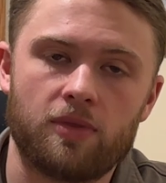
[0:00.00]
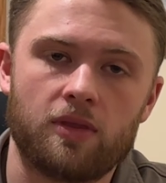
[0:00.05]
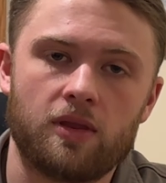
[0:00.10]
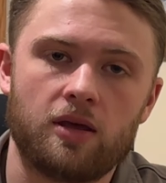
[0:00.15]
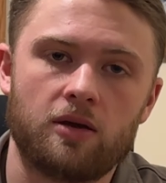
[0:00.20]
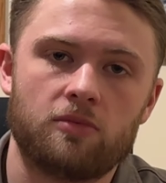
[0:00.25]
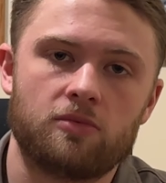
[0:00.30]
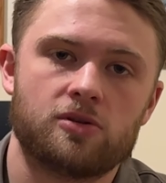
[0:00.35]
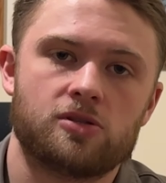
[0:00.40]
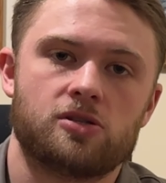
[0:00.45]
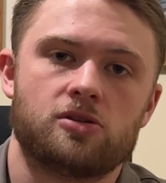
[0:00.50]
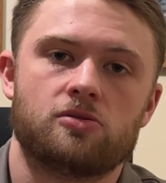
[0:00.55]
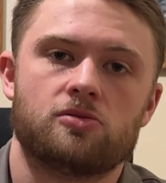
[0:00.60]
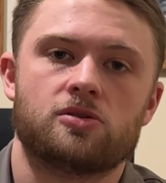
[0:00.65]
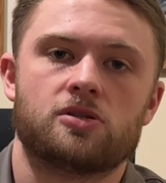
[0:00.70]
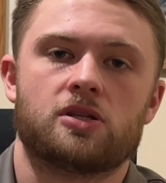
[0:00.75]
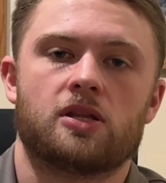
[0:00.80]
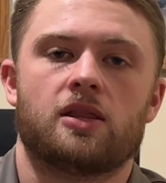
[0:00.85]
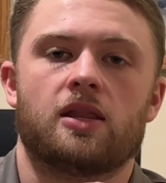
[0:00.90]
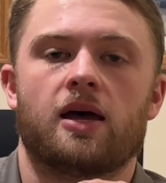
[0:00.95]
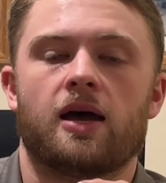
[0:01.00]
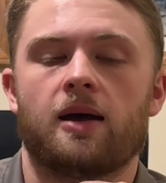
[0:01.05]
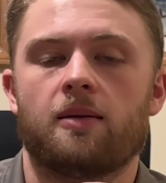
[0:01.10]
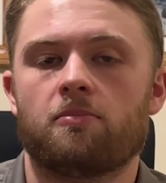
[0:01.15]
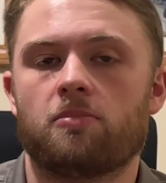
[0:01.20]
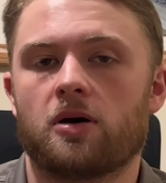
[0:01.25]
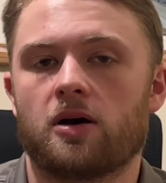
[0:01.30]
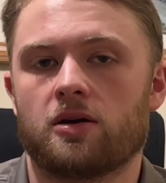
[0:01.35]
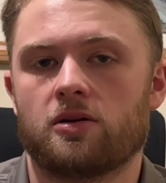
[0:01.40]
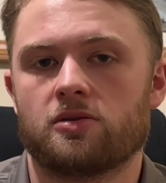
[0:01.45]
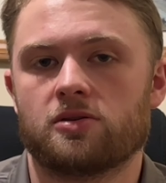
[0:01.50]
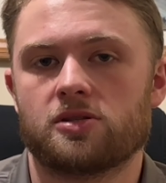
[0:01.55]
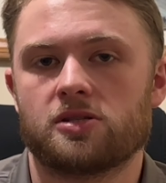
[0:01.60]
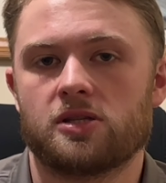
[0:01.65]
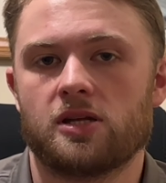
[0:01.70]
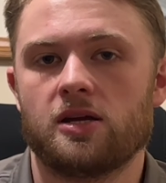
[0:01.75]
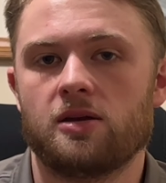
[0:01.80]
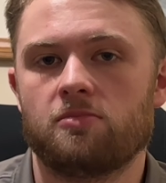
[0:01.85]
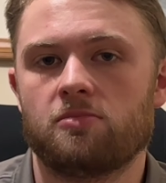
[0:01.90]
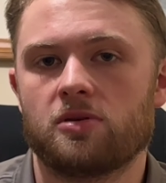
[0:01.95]
It was used in the Empire
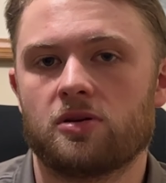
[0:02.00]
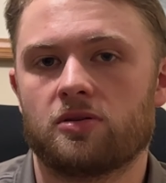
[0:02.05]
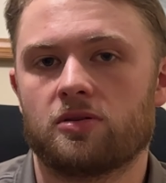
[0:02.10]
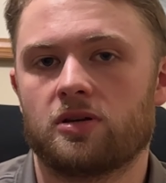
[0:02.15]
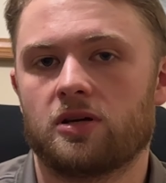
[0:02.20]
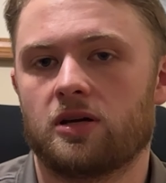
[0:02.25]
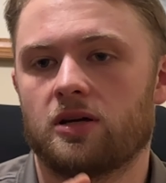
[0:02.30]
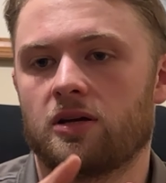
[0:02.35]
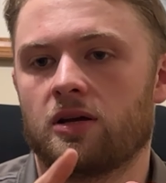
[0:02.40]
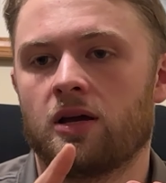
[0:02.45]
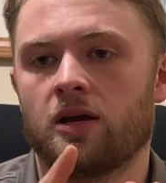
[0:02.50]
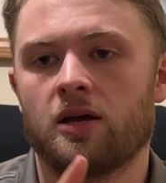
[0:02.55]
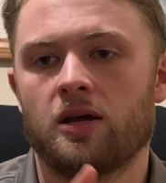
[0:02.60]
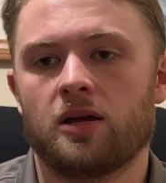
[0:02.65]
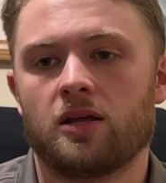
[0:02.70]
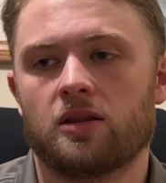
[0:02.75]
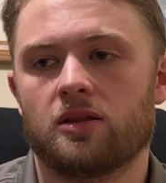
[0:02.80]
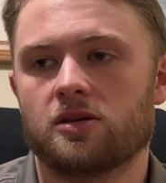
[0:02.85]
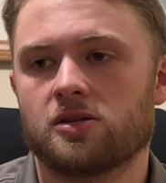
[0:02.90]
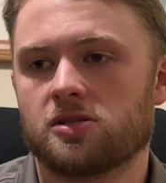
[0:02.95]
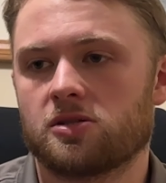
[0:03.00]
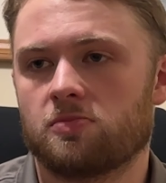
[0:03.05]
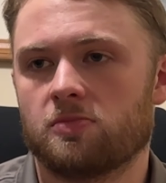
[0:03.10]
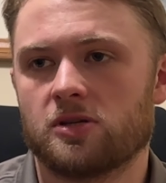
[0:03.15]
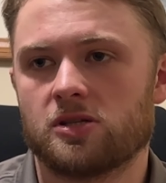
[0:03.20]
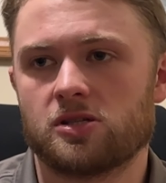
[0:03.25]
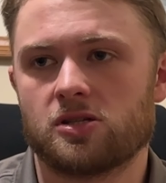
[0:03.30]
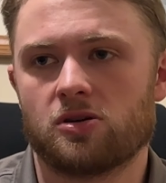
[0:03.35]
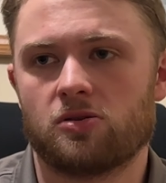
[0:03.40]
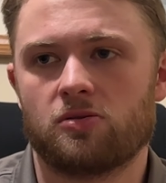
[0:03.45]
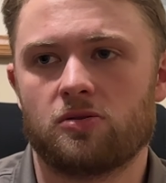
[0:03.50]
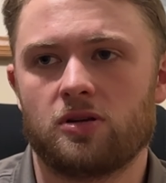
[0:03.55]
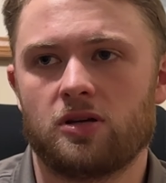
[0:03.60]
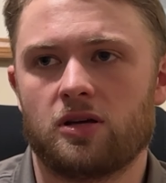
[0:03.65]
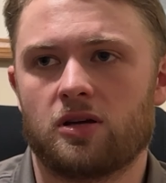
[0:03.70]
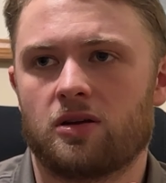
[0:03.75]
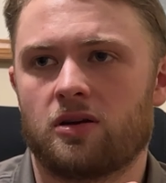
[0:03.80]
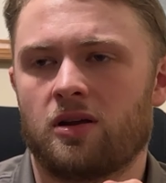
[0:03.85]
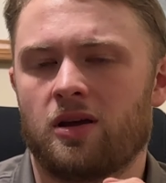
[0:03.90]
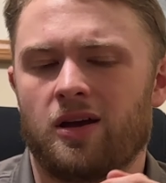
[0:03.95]
State Building, the
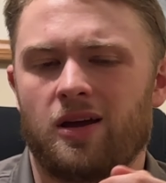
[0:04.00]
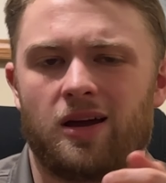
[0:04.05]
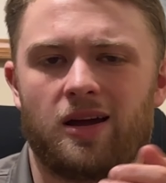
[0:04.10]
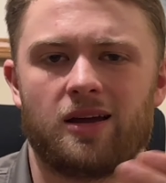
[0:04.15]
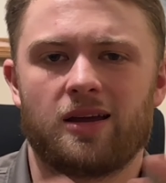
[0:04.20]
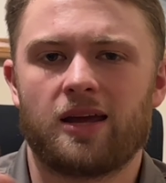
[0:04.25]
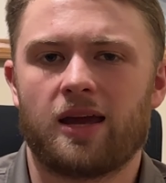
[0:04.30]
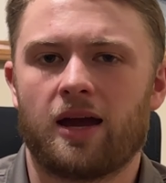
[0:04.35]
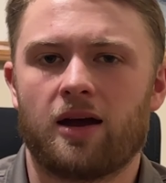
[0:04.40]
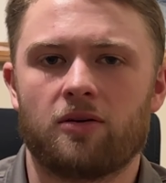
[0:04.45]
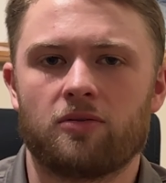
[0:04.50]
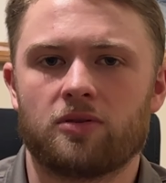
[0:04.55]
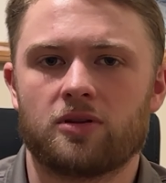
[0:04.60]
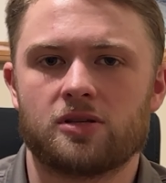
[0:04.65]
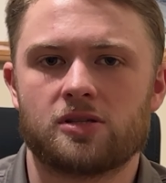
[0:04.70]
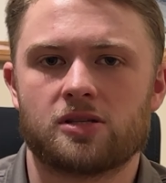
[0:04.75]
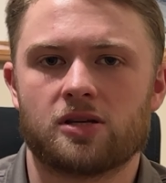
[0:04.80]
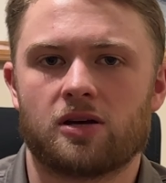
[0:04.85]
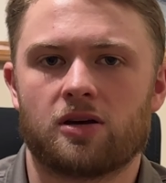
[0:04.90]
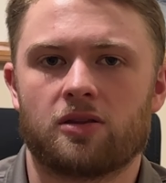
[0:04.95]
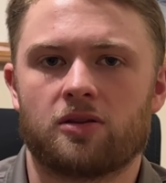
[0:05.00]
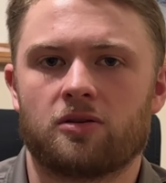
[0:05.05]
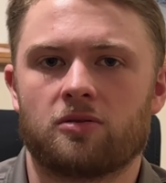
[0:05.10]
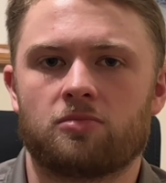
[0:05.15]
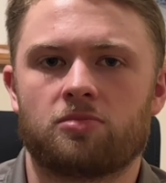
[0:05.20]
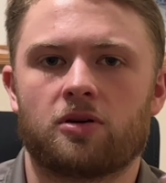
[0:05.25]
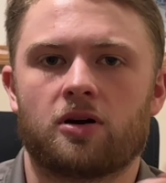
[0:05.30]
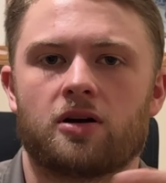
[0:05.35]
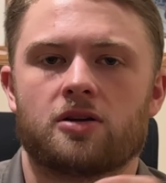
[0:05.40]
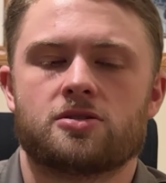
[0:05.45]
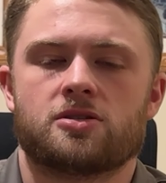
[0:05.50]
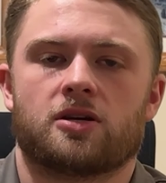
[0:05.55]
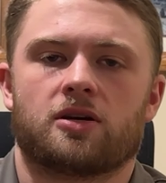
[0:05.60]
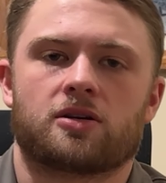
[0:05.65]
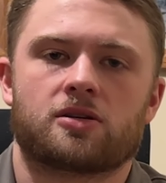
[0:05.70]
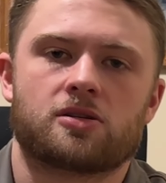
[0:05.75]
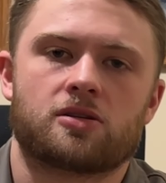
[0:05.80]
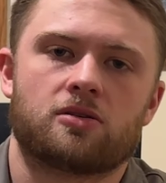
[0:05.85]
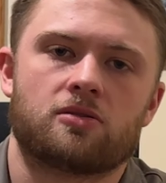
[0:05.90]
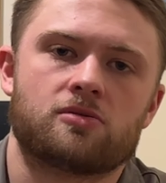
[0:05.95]
Smithsonian, and countless other
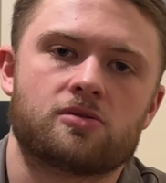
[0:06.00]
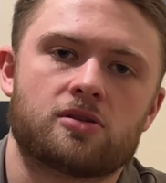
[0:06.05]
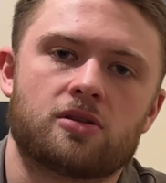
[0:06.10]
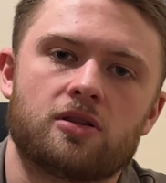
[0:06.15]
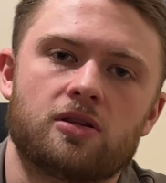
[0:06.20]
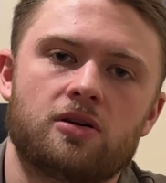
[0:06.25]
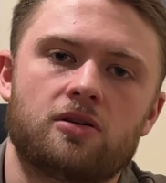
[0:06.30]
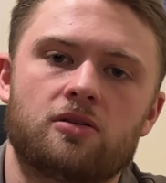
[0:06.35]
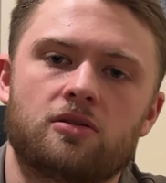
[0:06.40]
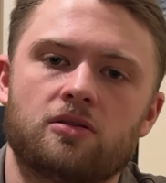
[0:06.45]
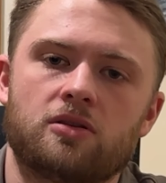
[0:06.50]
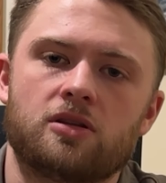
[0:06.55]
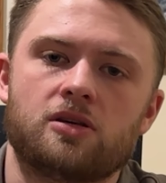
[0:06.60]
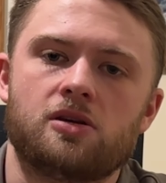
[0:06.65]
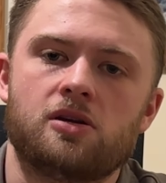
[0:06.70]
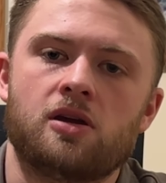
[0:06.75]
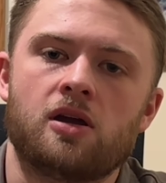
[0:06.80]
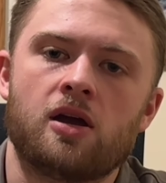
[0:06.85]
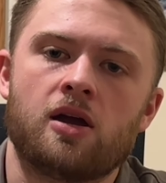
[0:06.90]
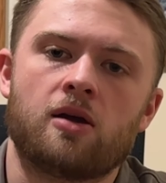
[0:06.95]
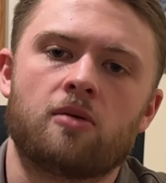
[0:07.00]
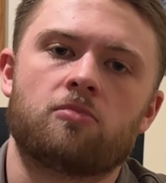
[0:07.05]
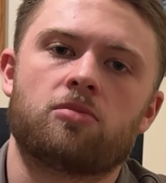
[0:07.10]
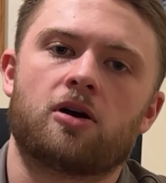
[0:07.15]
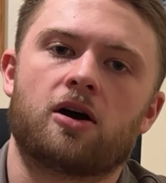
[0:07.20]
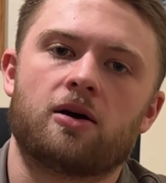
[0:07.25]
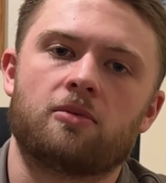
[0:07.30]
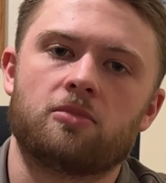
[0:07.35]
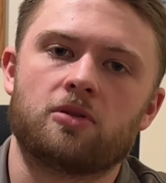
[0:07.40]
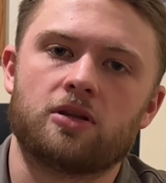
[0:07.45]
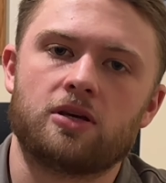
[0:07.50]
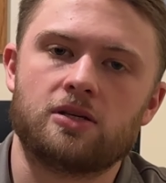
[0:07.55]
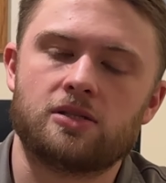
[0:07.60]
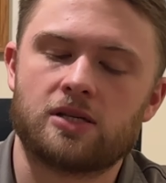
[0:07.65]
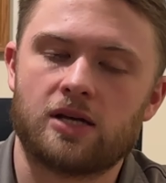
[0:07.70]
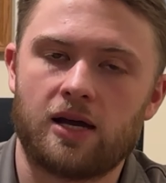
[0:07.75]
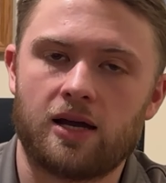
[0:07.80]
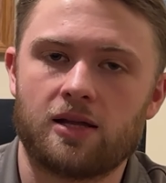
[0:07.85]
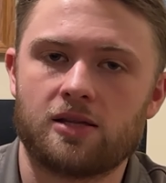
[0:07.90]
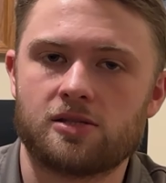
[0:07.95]
projects. There's literally probably
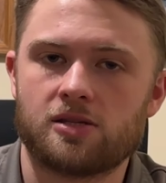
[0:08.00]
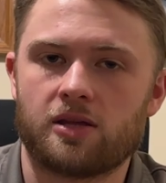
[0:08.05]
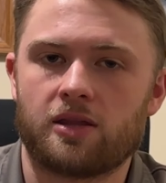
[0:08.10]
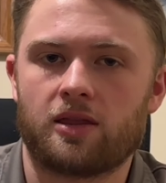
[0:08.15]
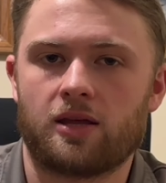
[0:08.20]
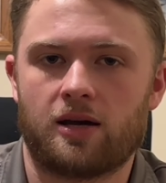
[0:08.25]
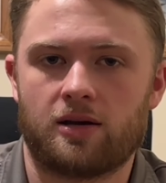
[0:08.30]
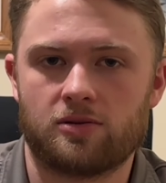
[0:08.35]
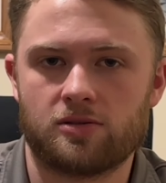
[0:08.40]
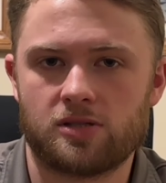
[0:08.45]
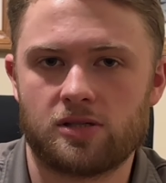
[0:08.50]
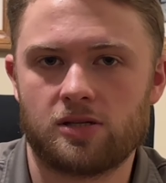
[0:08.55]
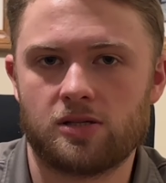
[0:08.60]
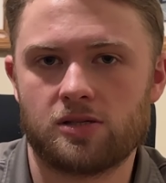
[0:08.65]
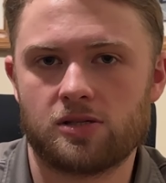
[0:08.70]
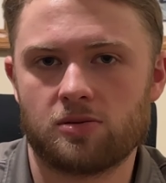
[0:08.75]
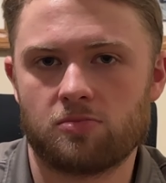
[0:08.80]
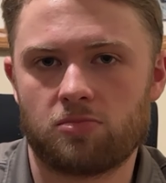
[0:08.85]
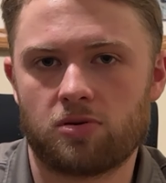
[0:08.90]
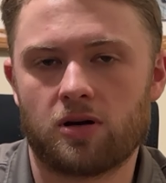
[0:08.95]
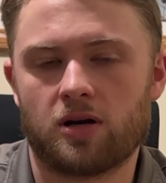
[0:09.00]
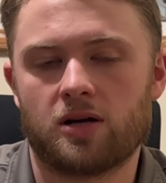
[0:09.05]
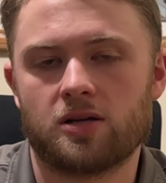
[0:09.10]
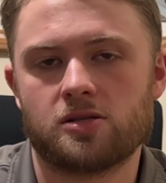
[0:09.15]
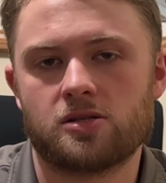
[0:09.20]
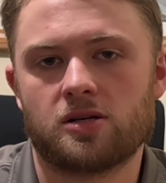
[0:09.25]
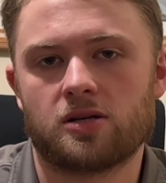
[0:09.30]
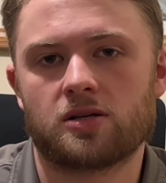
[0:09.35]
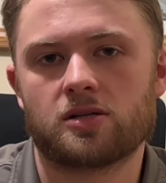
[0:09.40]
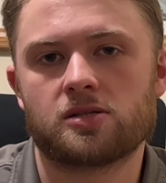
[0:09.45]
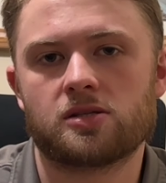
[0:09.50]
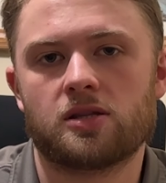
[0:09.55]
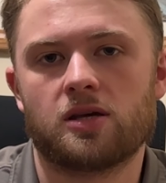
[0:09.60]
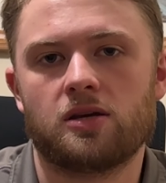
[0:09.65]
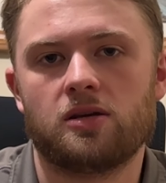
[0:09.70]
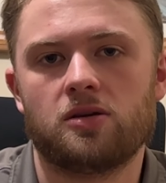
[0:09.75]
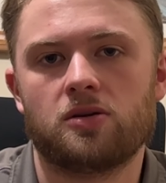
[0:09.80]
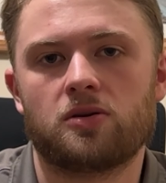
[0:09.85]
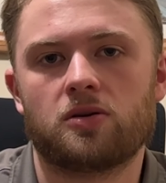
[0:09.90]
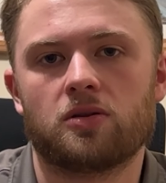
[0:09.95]
tens of thousands of projects
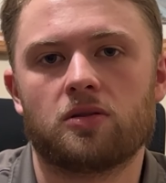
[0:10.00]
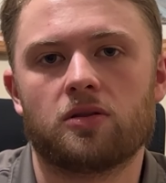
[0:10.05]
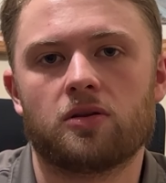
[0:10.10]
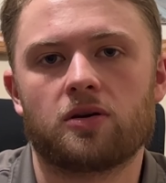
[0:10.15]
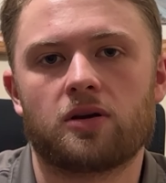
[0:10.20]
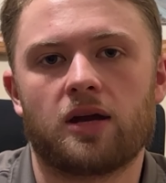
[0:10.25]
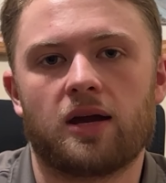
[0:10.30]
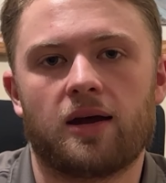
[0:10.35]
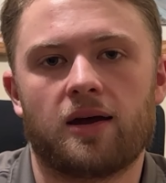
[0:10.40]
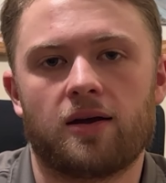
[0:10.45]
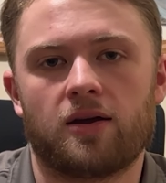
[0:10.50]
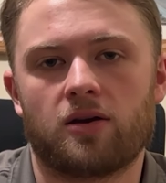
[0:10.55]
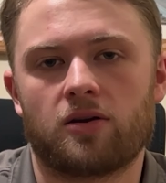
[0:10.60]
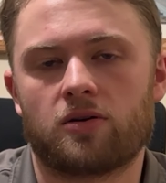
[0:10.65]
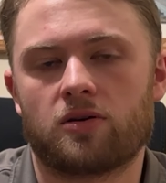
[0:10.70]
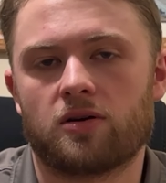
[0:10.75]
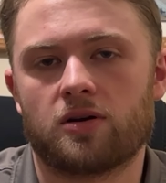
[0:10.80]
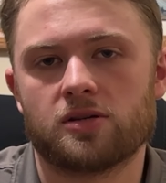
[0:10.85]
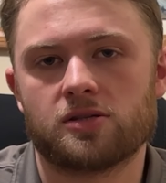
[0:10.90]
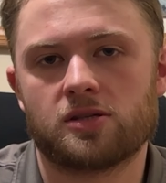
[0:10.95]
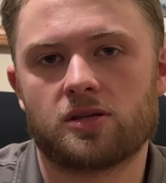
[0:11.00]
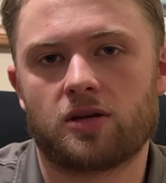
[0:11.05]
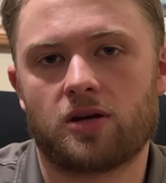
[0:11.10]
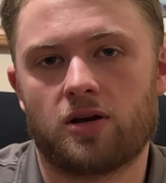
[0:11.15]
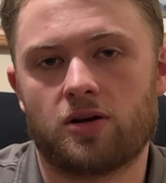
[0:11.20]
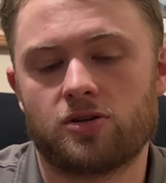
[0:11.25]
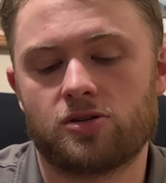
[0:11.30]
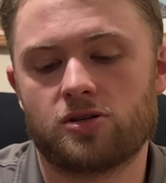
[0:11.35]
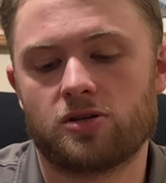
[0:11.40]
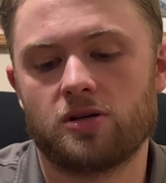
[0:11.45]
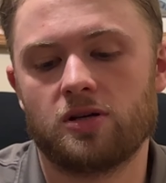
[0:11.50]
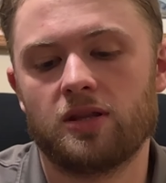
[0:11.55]
that you could look at across the country